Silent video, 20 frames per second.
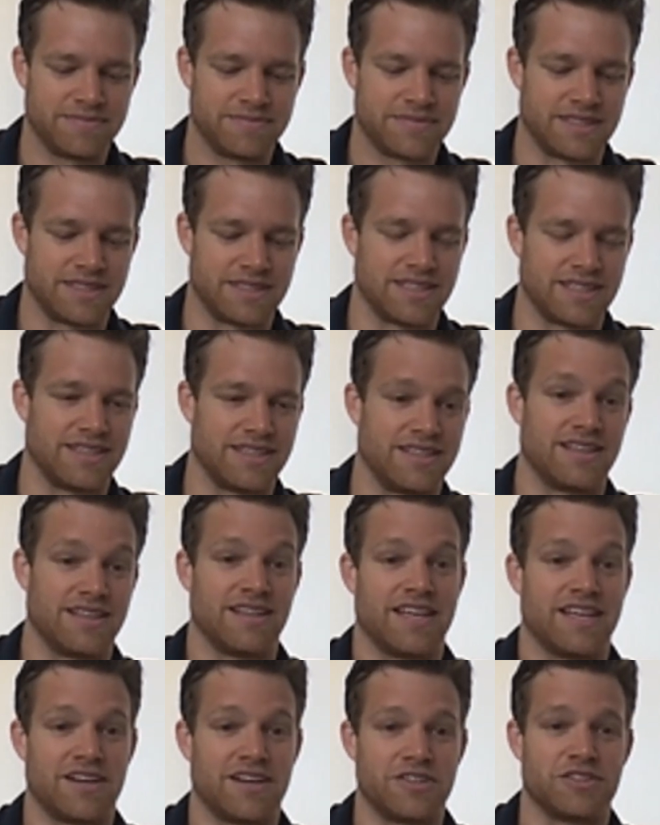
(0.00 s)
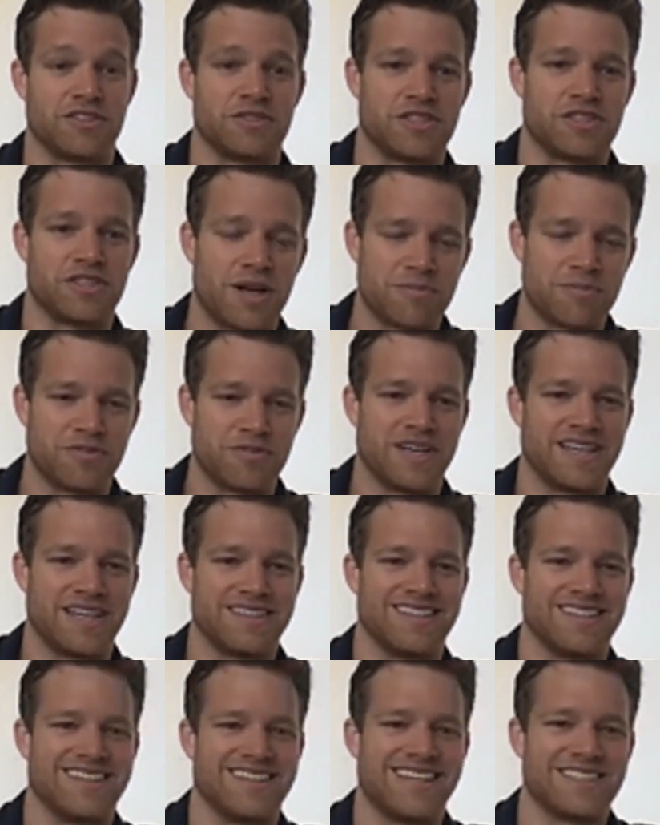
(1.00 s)
And then layered on top of that,
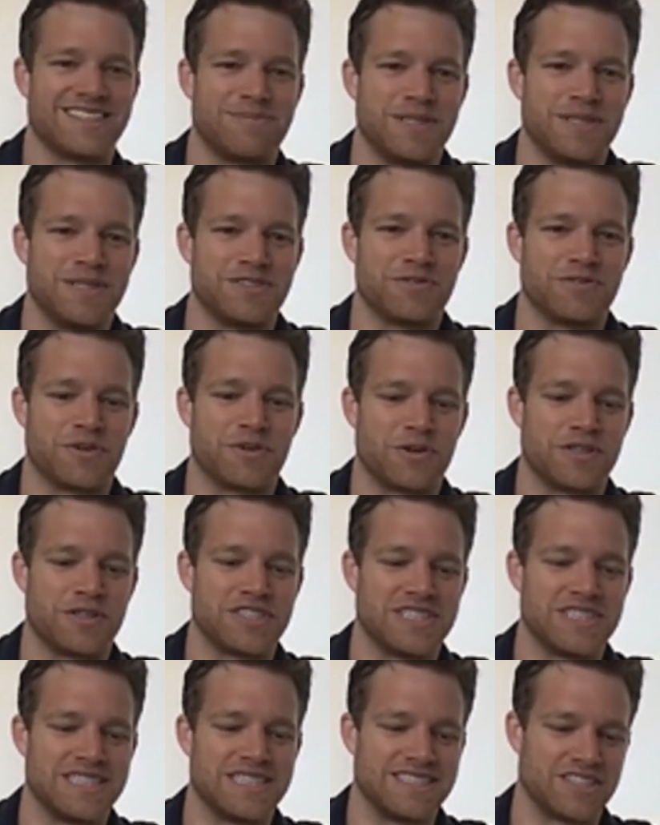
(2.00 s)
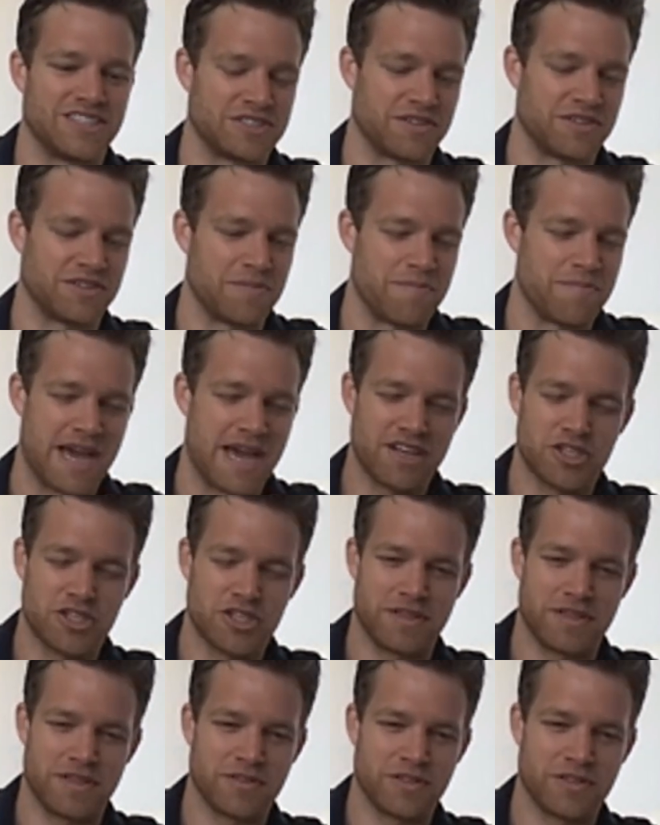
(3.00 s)
the last piece, of course, is also the
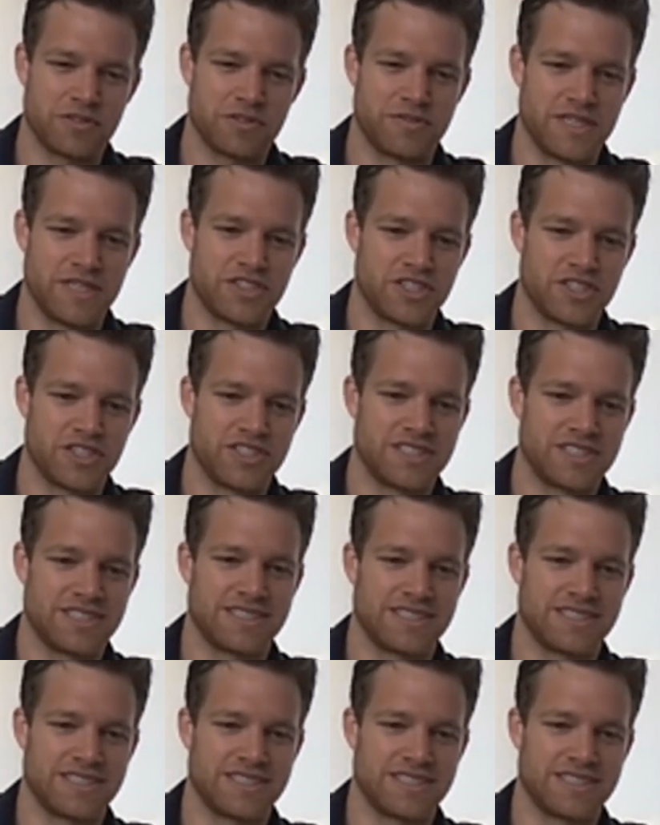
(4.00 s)
management of those features.